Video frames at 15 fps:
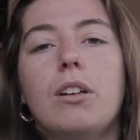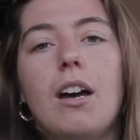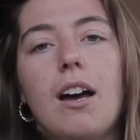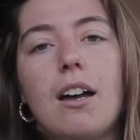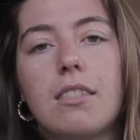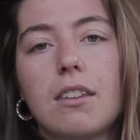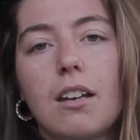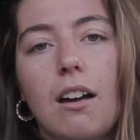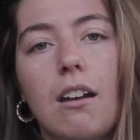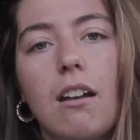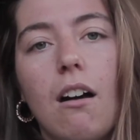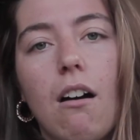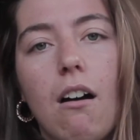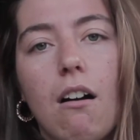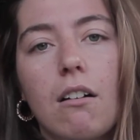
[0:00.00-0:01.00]
had that
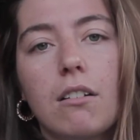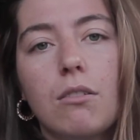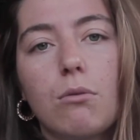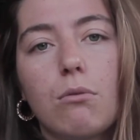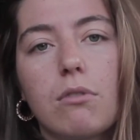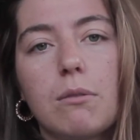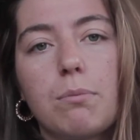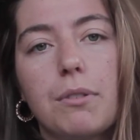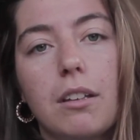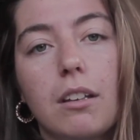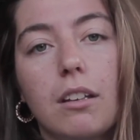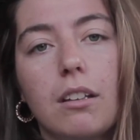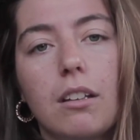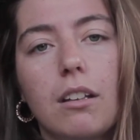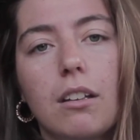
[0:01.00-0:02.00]
on
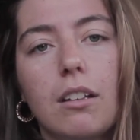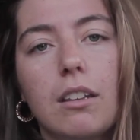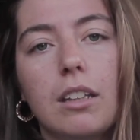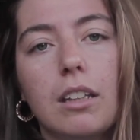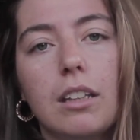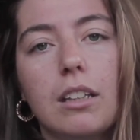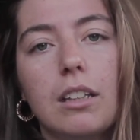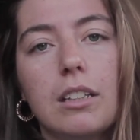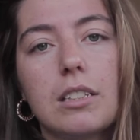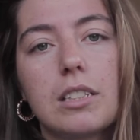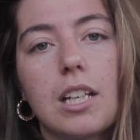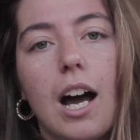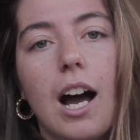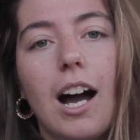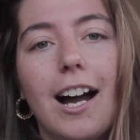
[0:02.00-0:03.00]
repeat the
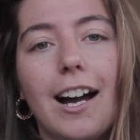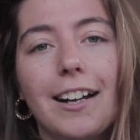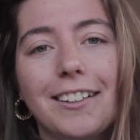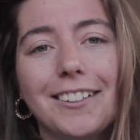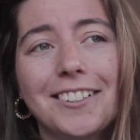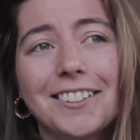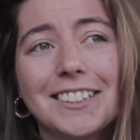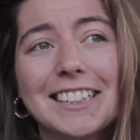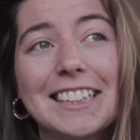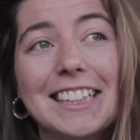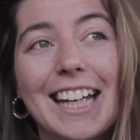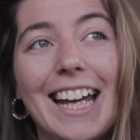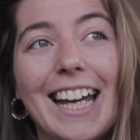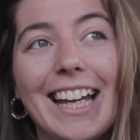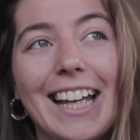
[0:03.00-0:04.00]
entire
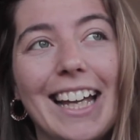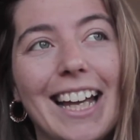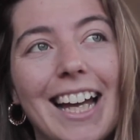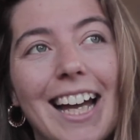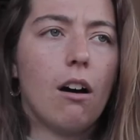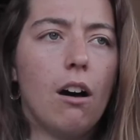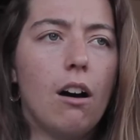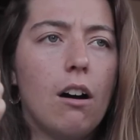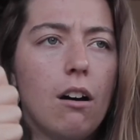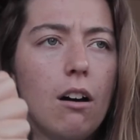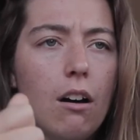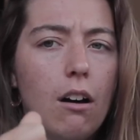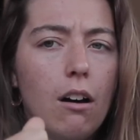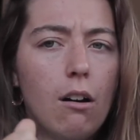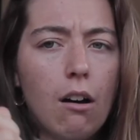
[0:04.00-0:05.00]
day. Ha
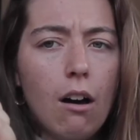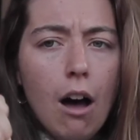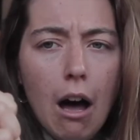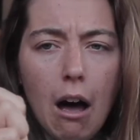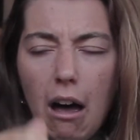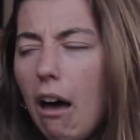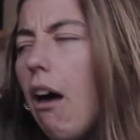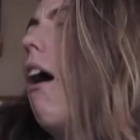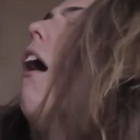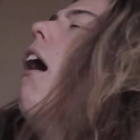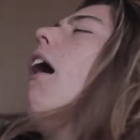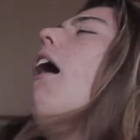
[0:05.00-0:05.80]
ha ha ha!